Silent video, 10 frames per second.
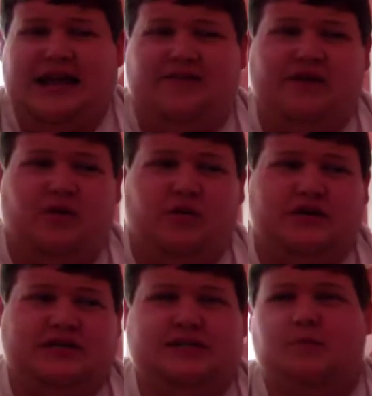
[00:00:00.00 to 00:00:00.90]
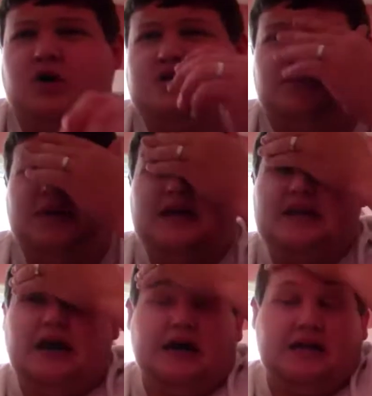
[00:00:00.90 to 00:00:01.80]
if it was supposed to be
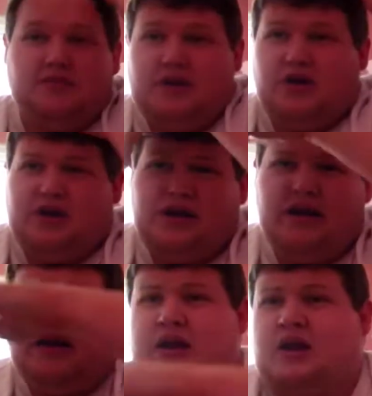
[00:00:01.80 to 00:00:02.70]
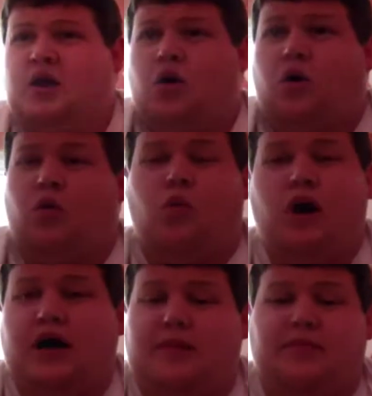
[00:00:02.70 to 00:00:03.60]
a documentary or
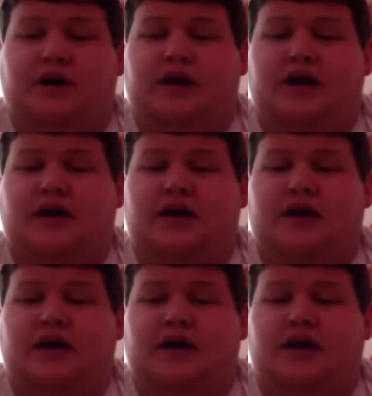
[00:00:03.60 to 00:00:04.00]
what, but